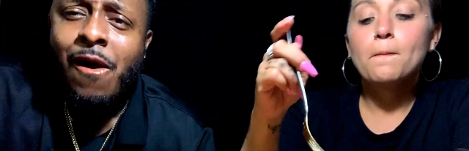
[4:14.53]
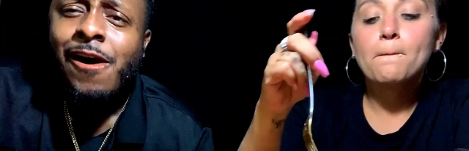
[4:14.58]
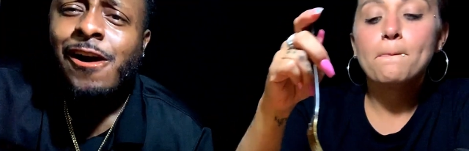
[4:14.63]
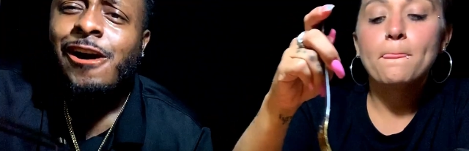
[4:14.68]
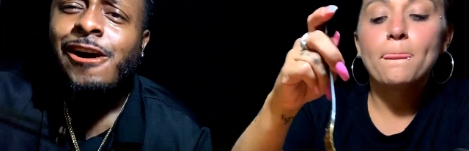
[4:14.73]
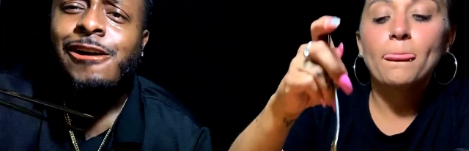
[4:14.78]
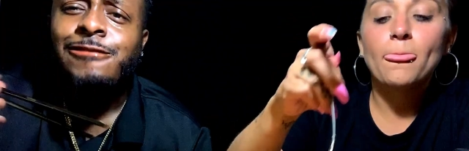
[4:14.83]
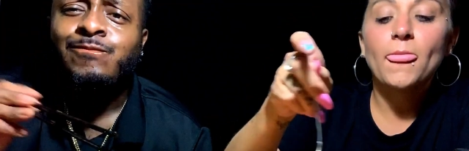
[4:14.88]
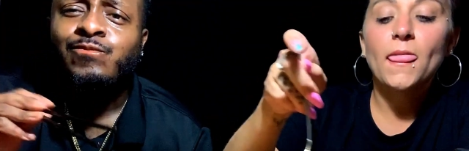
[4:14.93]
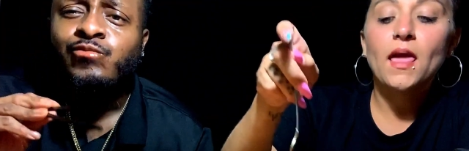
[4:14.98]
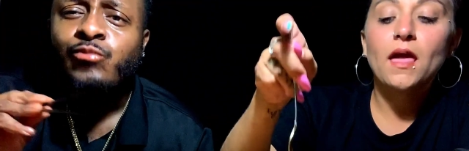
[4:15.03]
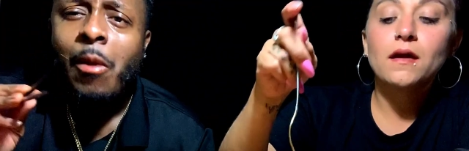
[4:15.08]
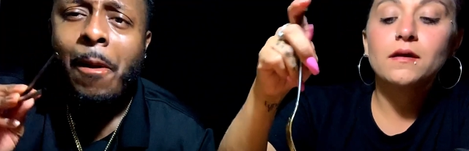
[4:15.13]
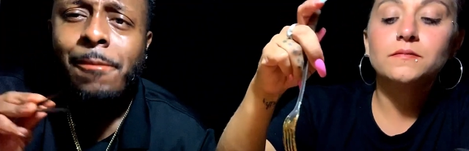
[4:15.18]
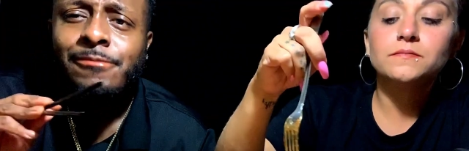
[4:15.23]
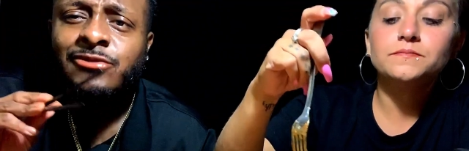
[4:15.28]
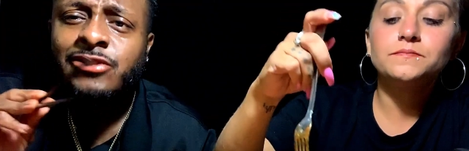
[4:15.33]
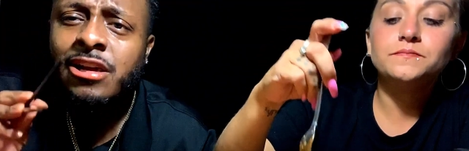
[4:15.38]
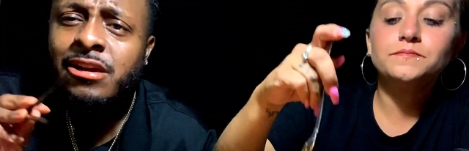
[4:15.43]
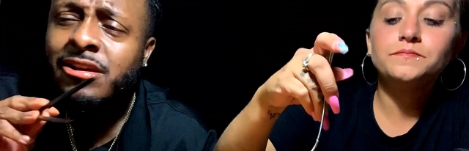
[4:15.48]
Speaker 1: Hey, I'm
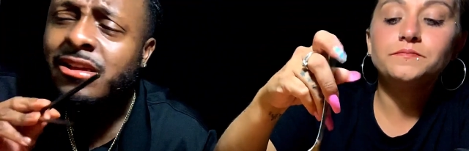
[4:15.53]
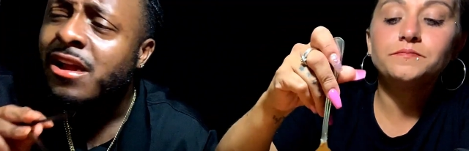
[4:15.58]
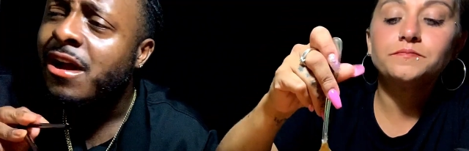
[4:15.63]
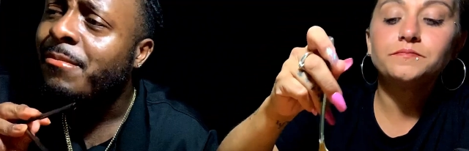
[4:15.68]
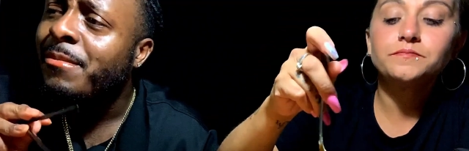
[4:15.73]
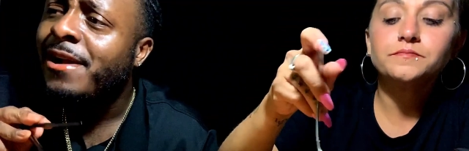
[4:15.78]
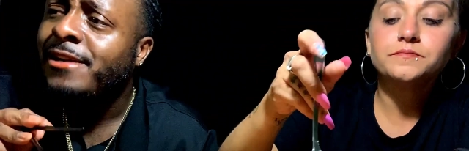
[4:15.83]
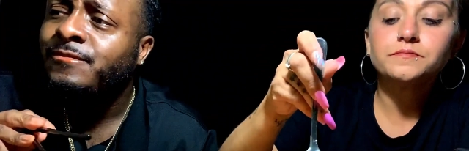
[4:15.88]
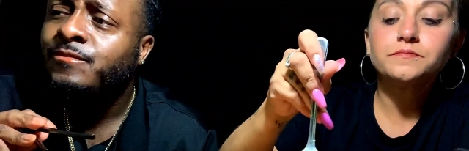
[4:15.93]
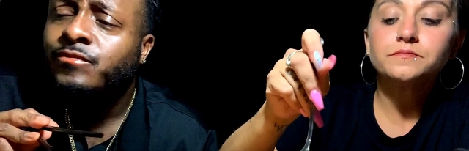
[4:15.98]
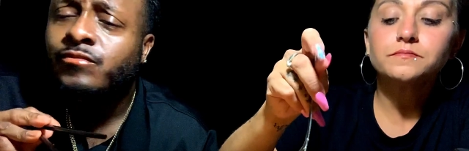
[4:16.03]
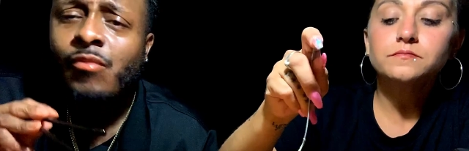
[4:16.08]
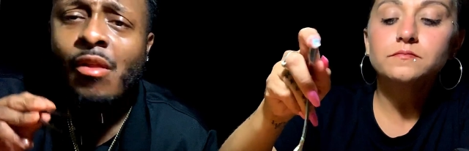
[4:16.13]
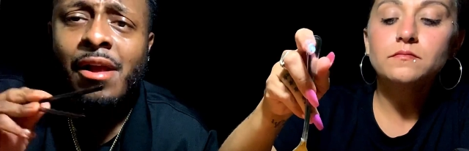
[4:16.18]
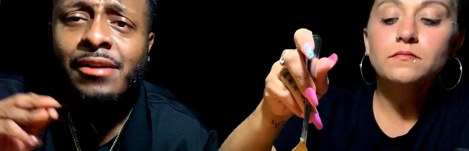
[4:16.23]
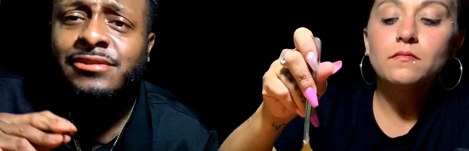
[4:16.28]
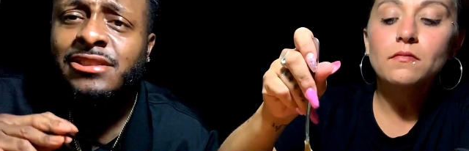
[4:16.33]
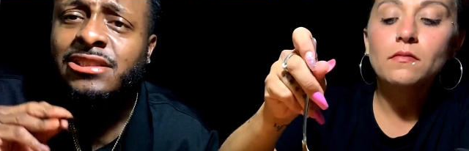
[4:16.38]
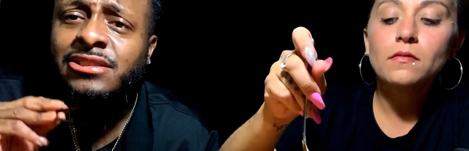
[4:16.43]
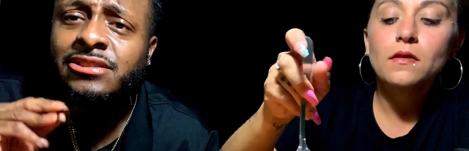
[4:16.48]
telling y'all, man,
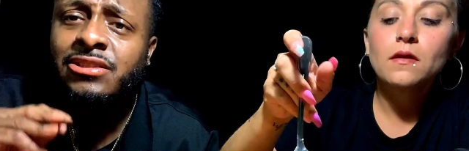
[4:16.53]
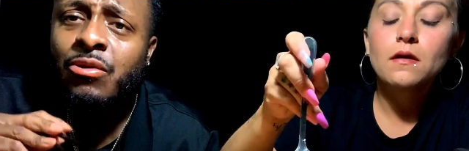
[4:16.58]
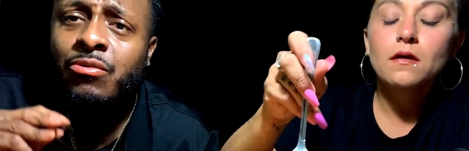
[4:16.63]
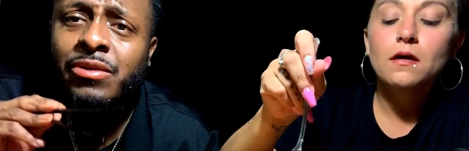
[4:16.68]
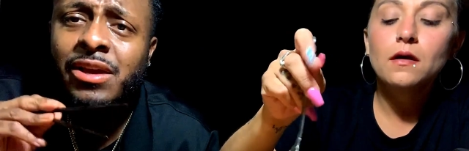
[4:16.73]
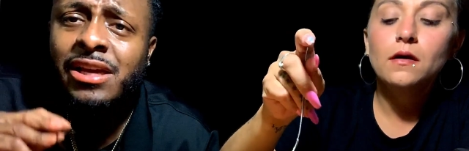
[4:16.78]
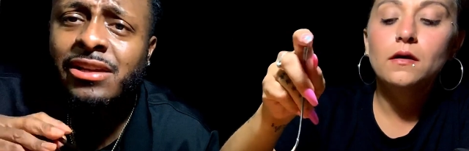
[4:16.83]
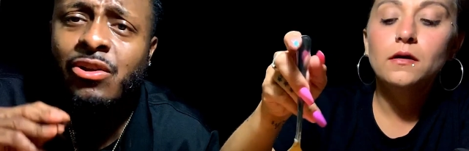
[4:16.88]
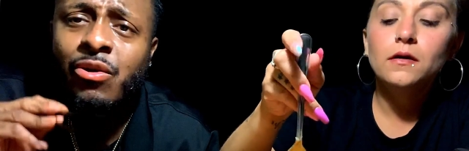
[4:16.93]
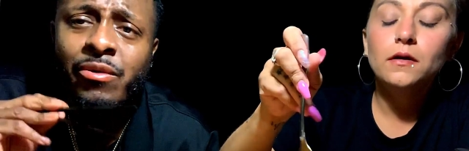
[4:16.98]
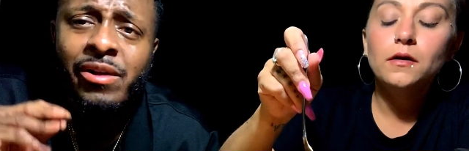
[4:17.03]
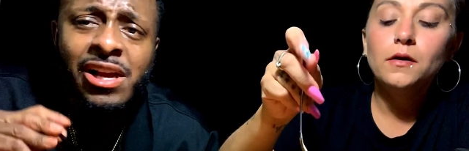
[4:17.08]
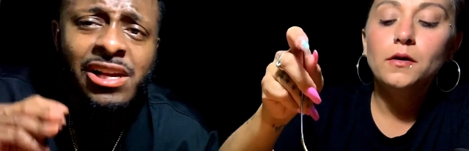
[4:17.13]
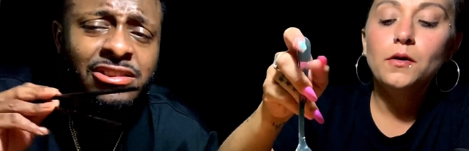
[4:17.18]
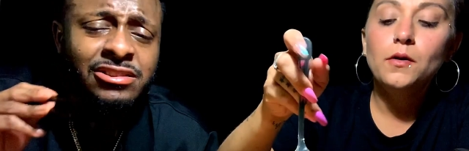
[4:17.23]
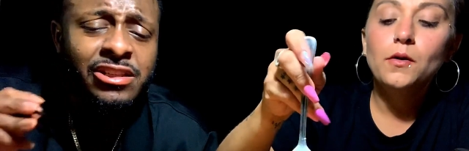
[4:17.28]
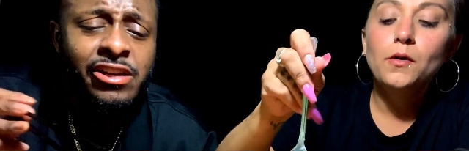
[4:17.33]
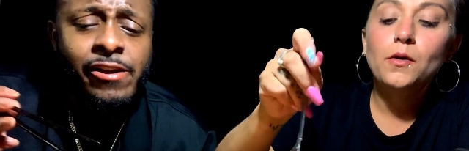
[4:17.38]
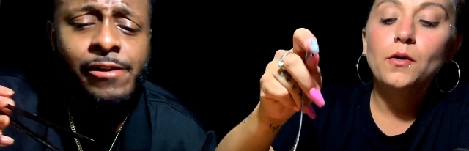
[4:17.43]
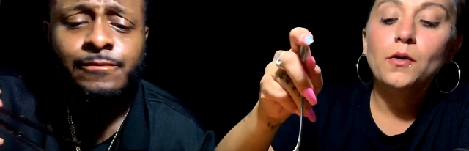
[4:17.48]
just don't get no
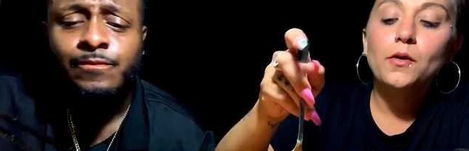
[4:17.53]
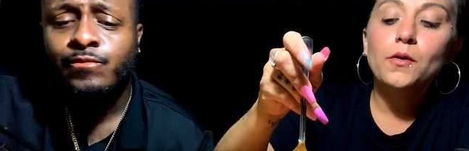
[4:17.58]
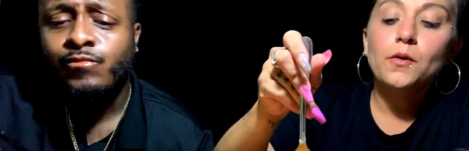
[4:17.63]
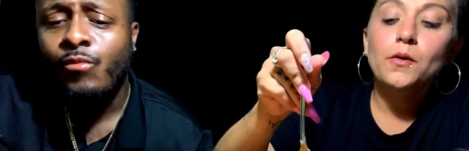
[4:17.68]
easier.